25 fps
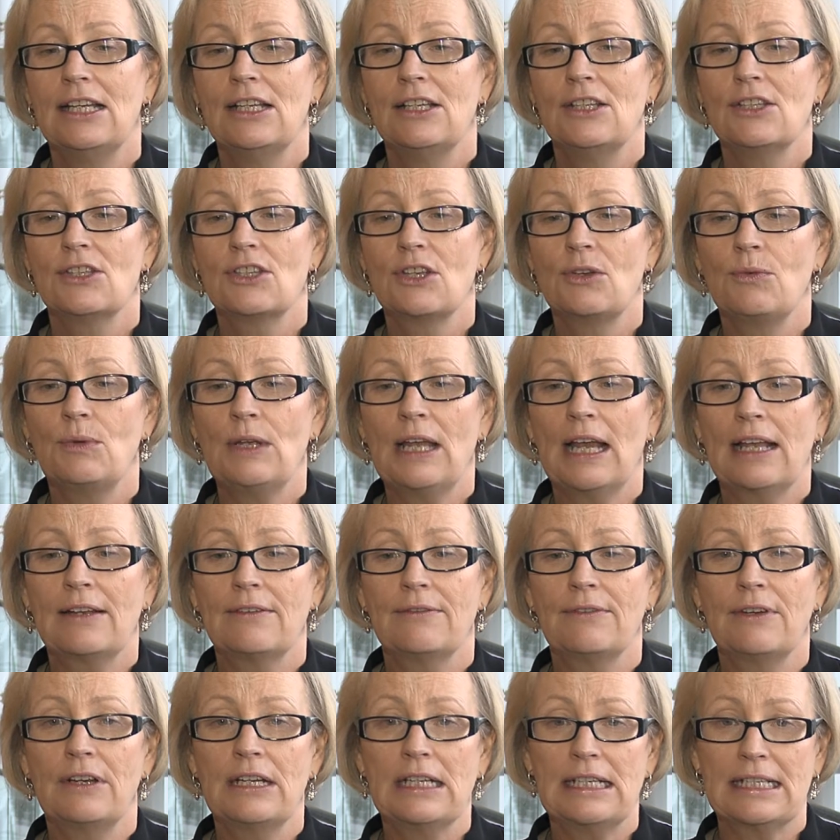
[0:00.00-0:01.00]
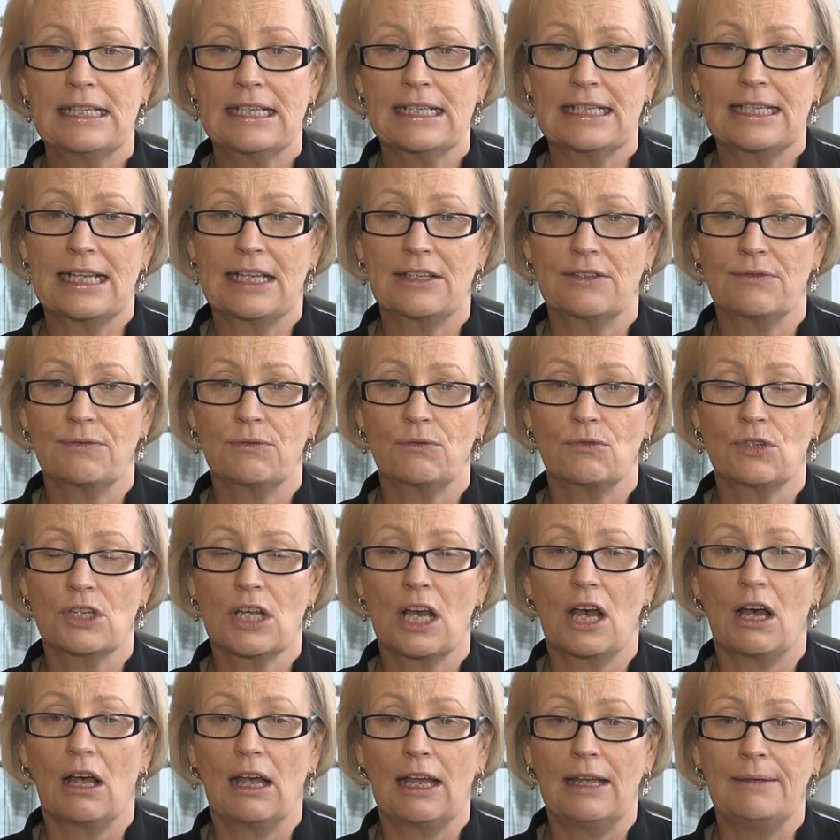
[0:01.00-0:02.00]
So we had a very successful
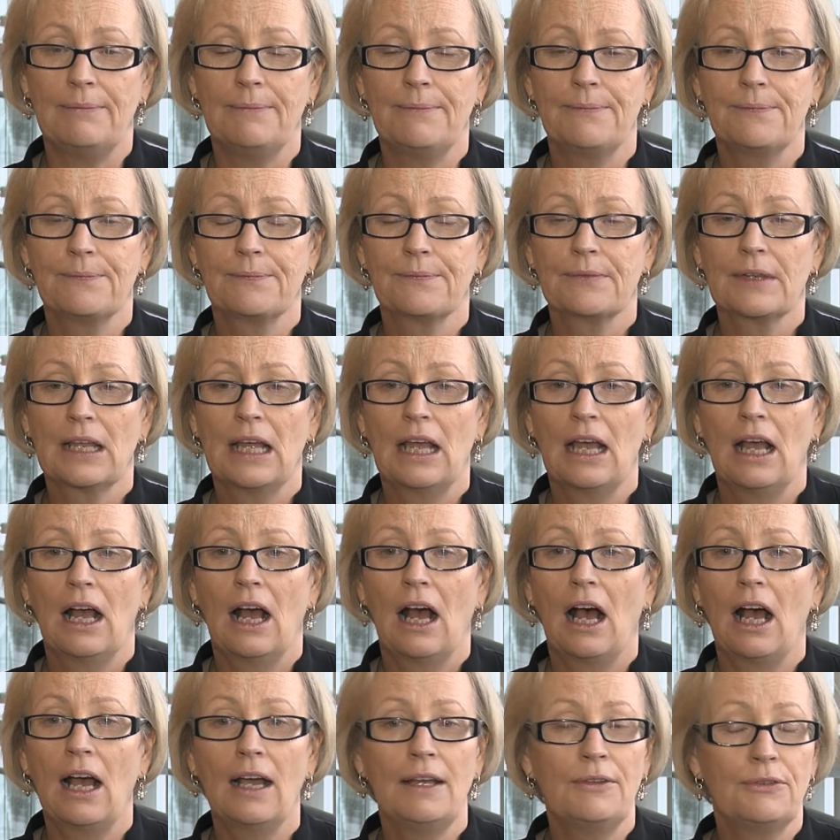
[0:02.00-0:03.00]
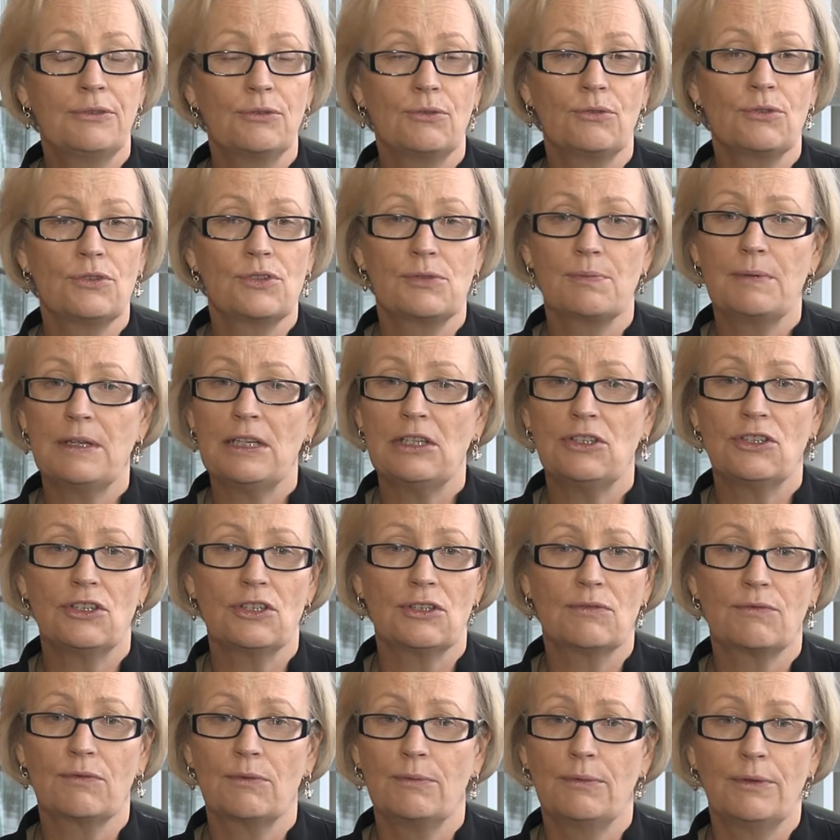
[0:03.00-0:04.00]
time. I thought the
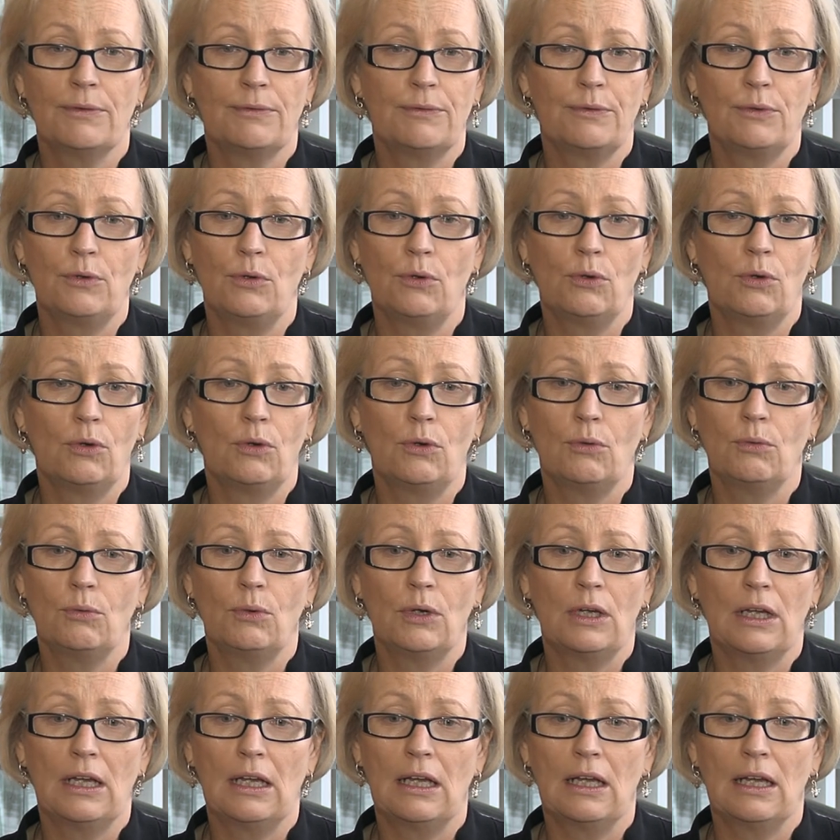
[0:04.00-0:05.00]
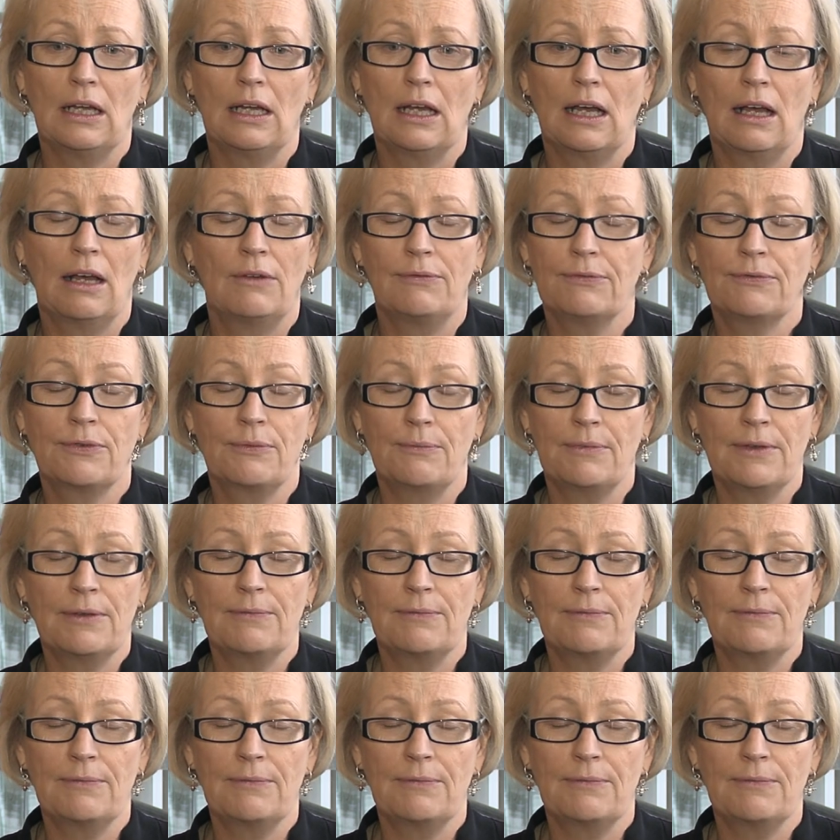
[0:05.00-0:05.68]
speeches from the floor were, from